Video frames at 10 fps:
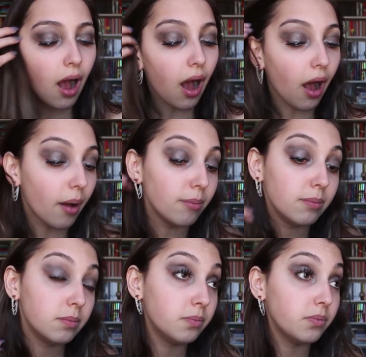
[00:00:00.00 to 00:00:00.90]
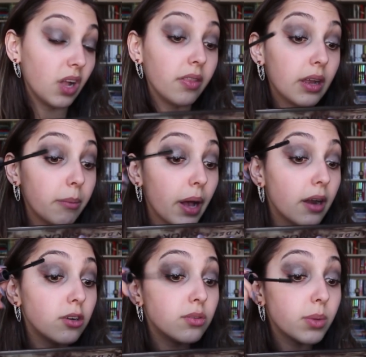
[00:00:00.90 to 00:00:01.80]
Um, not that it
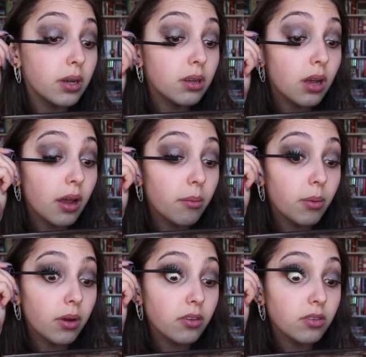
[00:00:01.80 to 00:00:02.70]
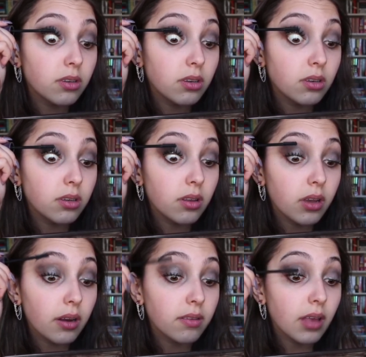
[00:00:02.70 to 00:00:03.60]
matters, but I remember I just just
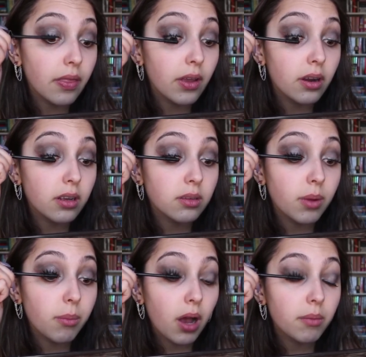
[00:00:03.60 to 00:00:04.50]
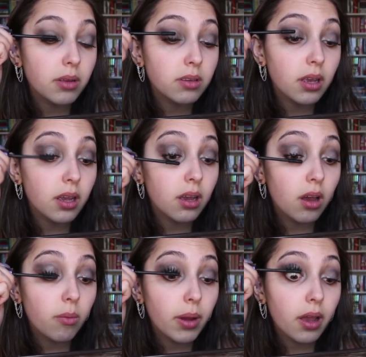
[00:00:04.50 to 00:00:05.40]
kind of sat there next to my mom and I was like,
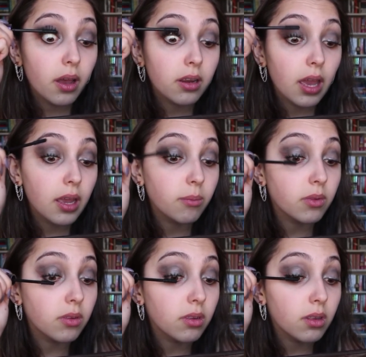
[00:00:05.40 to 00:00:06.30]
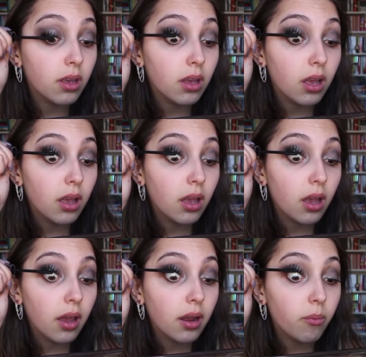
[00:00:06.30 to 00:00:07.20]
oh my god, games.
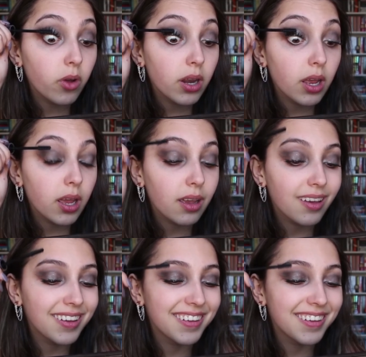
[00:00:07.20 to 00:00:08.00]
And I'm winning.